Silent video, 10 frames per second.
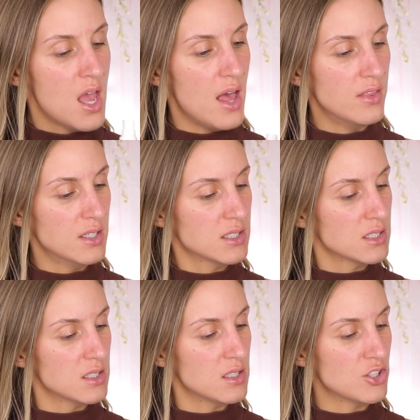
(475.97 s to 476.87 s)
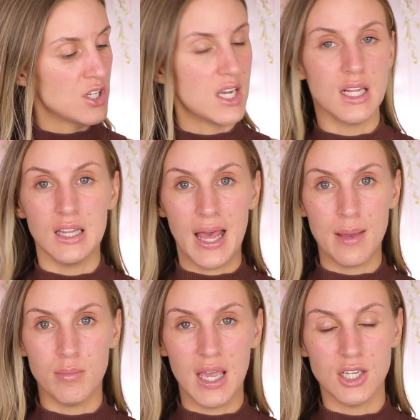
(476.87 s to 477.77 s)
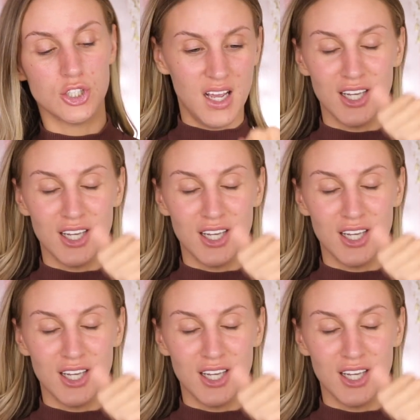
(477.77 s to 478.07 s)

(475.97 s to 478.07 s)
And this is in the shade Light Beige.